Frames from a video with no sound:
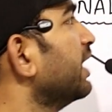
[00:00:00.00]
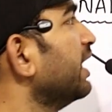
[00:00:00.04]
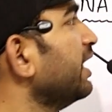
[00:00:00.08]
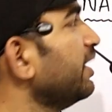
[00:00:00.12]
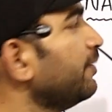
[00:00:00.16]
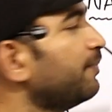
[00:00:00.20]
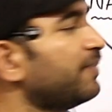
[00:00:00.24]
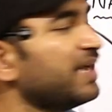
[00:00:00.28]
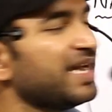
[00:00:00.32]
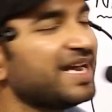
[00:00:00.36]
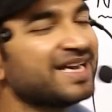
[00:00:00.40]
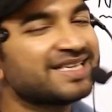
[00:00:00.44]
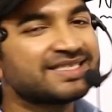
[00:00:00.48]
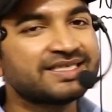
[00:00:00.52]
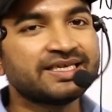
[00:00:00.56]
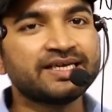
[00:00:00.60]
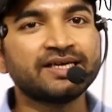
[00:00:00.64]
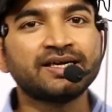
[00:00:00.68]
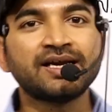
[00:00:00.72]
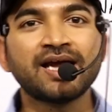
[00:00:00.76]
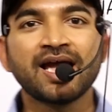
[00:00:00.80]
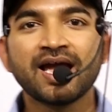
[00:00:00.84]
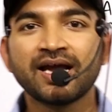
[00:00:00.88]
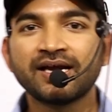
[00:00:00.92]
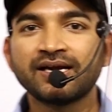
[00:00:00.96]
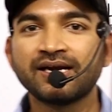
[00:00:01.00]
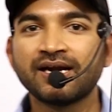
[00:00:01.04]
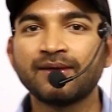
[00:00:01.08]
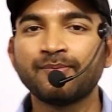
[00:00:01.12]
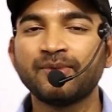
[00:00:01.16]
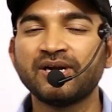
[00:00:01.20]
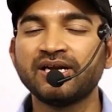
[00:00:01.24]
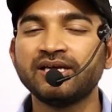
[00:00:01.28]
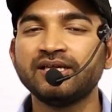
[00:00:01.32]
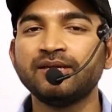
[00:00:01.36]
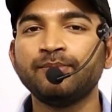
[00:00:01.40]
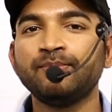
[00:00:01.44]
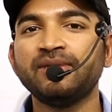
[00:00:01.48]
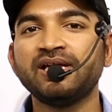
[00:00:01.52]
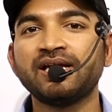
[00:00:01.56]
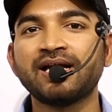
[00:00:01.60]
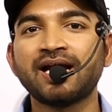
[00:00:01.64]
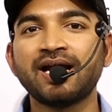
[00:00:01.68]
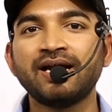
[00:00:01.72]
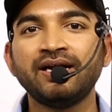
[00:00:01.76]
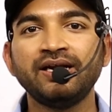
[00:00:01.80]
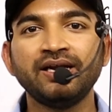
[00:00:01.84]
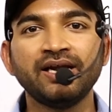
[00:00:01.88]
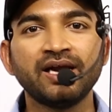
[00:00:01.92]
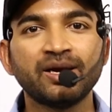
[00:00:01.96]
ee basic diagram anedi meek
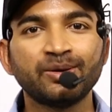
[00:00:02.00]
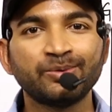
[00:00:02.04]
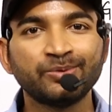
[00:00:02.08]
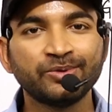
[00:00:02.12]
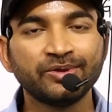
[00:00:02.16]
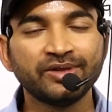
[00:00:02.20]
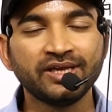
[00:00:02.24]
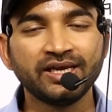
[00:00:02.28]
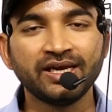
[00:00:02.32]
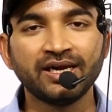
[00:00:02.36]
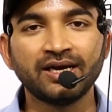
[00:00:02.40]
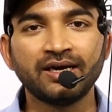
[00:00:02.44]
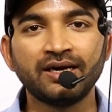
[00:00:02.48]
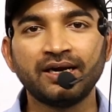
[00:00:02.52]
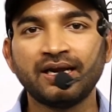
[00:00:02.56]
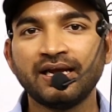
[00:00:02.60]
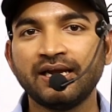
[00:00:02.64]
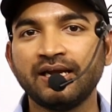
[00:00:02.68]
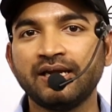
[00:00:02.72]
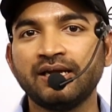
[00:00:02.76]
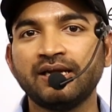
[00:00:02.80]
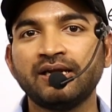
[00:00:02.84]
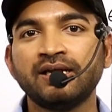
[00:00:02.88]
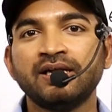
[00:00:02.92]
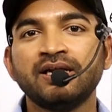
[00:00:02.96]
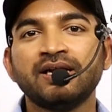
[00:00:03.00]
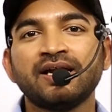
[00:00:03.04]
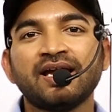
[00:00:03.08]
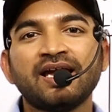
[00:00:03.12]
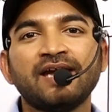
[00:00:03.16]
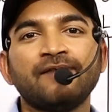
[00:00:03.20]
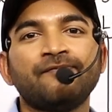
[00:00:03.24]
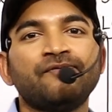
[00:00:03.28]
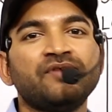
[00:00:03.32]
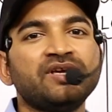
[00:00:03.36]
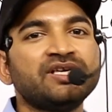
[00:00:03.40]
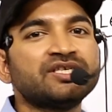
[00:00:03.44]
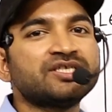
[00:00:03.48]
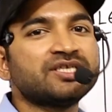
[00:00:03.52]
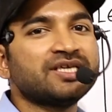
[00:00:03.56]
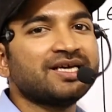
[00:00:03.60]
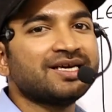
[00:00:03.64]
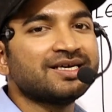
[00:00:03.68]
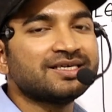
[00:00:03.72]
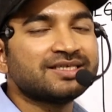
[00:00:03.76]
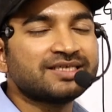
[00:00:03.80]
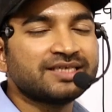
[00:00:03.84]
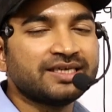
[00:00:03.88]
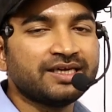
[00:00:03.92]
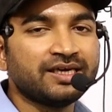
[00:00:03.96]
idea undi ante
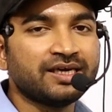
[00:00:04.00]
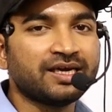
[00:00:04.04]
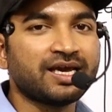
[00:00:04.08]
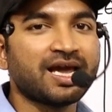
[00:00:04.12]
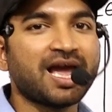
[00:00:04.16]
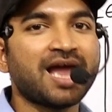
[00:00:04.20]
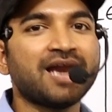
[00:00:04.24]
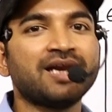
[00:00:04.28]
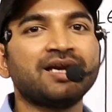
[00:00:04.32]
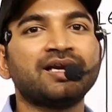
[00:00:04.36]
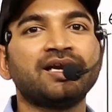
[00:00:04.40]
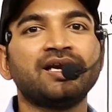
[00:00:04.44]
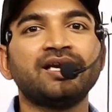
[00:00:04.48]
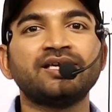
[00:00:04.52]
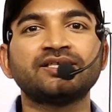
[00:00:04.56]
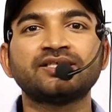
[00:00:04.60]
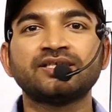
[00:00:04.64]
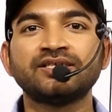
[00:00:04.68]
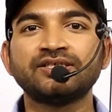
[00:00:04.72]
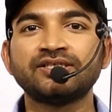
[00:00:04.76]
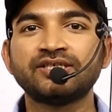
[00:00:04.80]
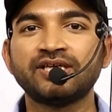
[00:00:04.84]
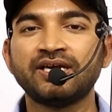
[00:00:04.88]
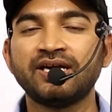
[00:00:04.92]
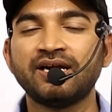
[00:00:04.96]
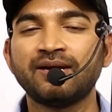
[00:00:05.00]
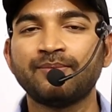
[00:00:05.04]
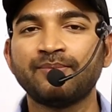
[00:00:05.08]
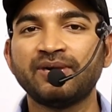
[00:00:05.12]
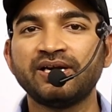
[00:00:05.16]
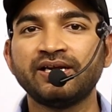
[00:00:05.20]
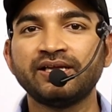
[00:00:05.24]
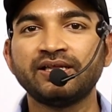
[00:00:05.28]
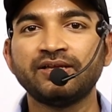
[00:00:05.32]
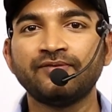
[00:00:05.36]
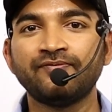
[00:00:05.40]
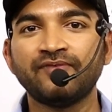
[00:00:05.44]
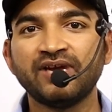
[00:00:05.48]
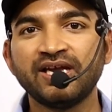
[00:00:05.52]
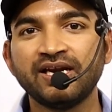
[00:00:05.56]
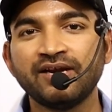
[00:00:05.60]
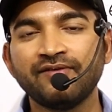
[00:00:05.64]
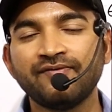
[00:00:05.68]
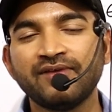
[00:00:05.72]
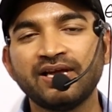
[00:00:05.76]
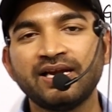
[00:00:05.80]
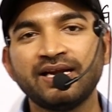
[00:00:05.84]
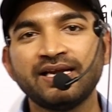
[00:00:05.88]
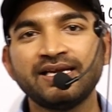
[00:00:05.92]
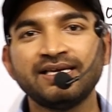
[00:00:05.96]
efficiency ni calculation cheyadam anedi very
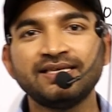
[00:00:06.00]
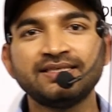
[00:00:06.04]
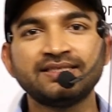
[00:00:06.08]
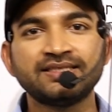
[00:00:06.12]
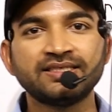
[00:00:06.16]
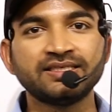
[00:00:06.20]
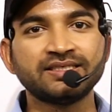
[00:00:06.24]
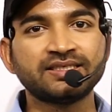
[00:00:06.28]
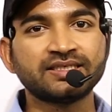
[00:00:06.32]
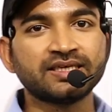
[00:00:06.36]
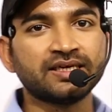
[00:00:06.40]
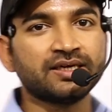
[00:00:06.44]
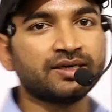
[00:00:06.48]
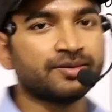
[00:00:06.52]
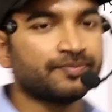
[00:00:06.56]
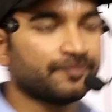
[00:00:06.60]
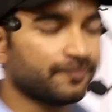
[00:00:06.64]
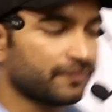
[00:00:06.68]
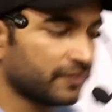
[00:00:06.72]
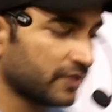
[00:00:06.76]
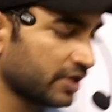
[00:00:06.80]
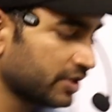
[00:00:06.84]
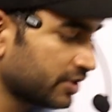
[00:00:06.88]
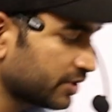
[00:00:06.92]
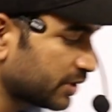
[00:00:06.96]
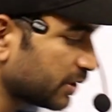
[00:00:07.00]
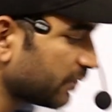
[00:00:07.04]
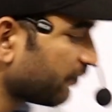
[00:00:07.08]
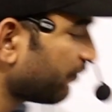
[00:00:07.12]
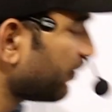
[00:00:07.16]
very easy sir. So